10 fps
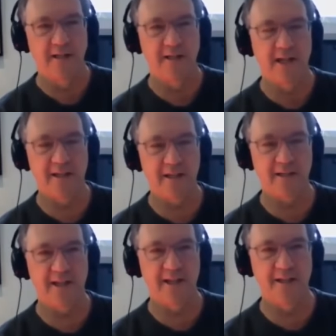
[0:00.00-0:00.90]
that
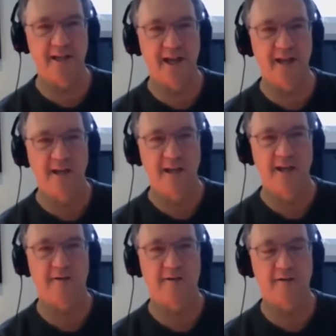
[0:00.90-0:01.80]
this is a
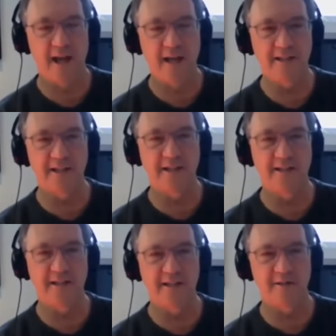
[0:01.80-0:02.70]
crazy
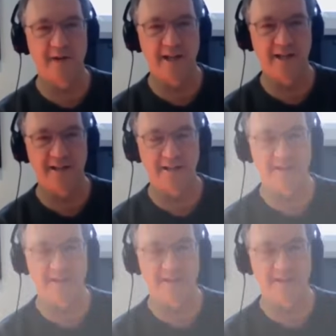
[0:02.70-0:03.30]
situation.